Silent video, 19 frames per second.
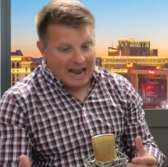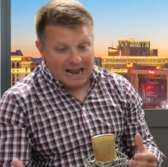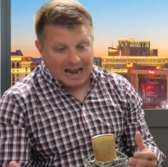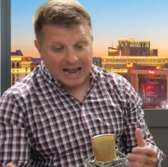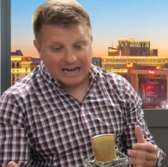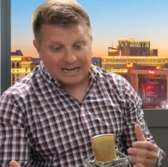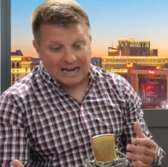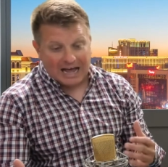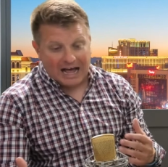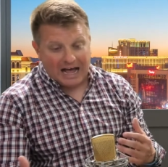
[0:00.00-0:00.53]

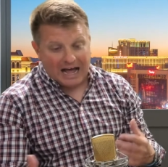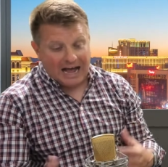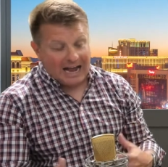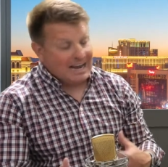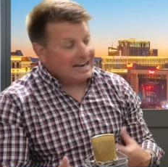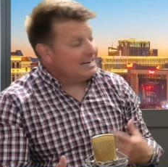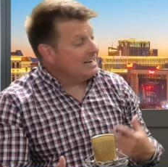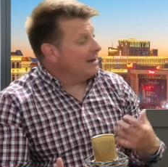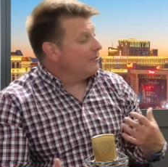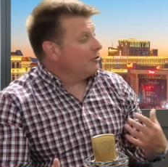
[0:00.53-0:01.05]
And I
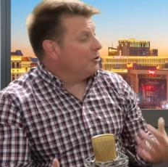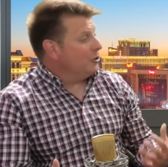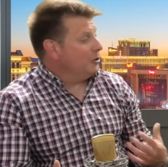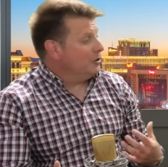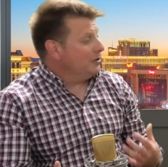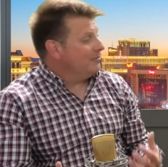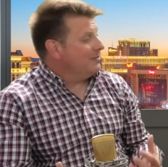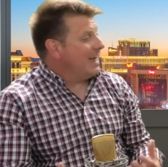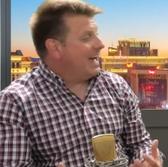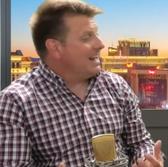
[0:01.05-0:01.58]
had never
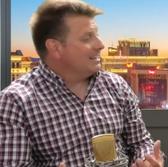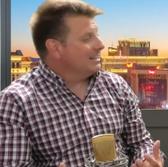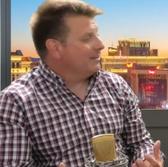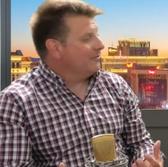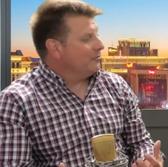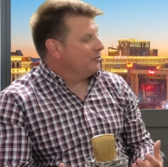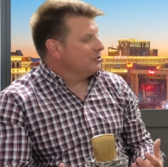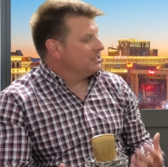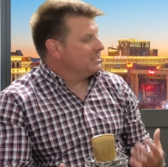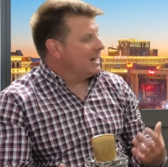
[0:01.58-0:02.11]
heard of that until the
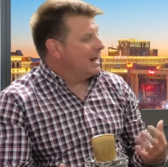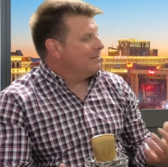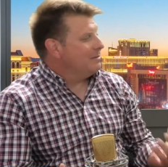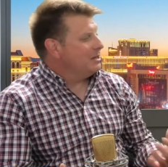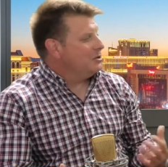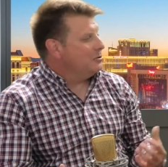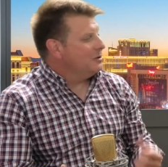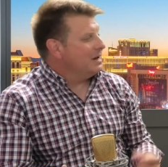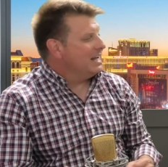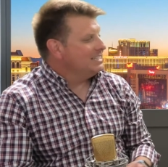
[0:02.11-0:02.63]
first time
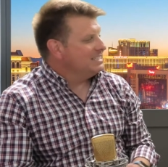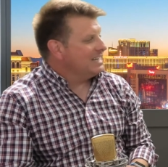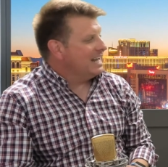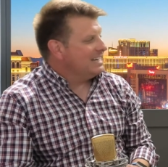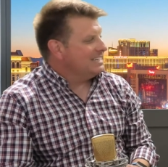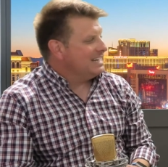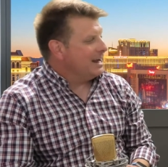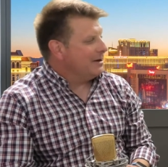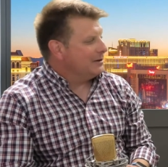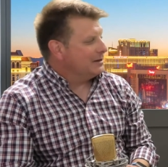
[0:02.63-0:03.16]
that you and I
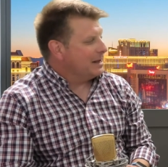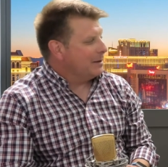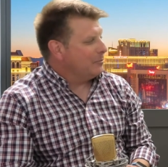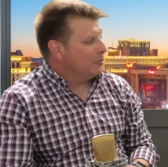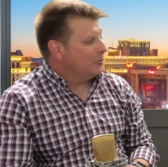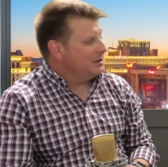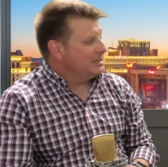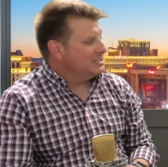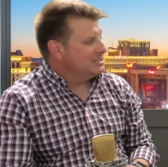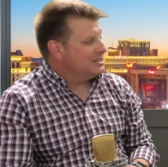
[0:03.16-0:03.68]
sat down a
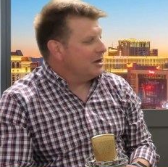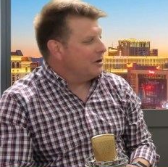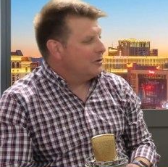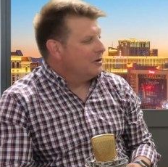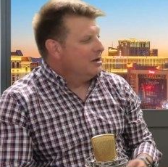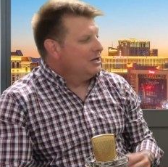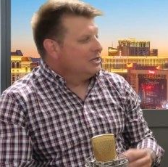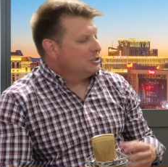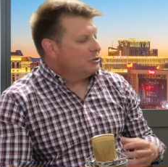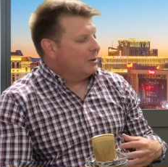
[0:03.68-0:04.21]
couple weeks ago.
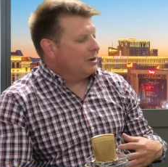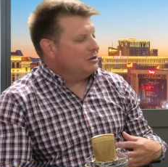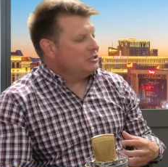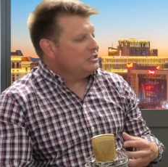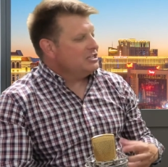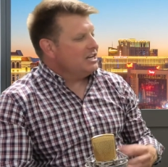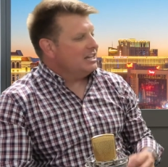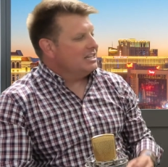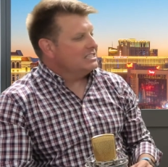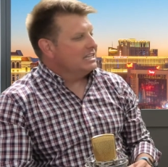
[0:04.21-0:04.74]
So why don't you
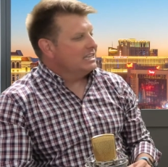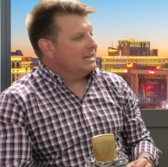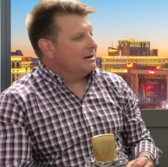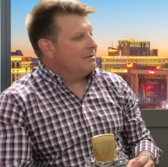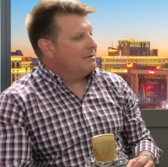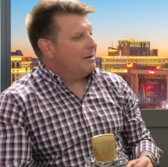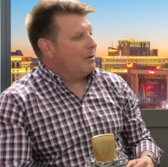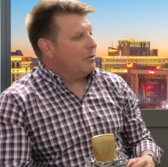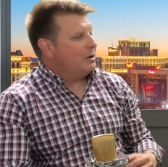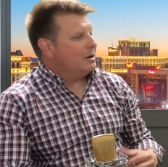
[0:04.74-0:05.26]
tell us a little
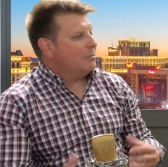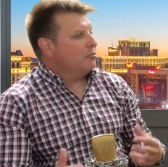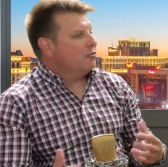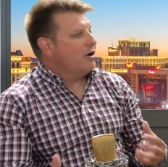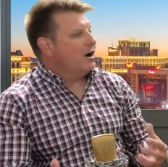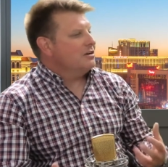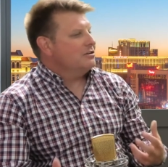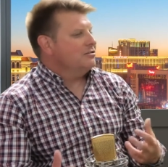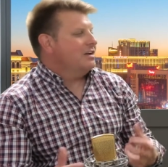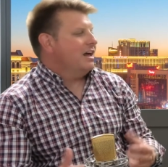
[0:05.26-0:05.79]
bit about what a
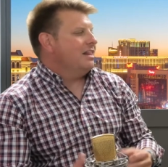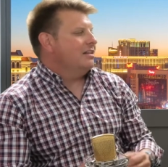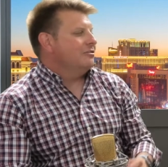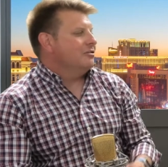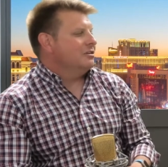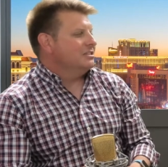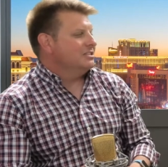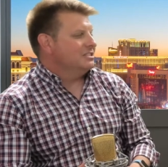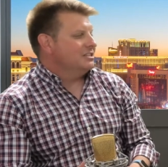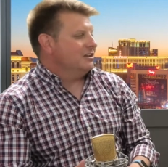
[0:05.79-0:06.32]
Proctor
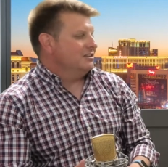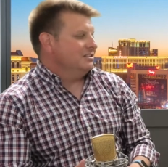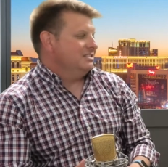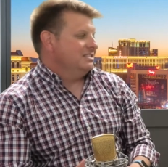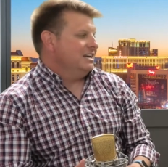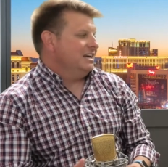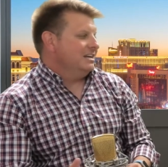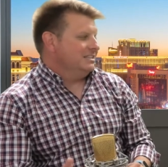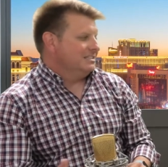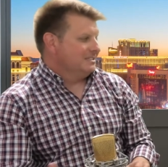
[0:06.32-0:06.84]
Gallagher consultant
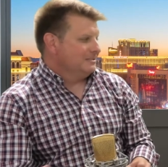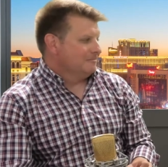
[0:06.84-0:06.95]
does?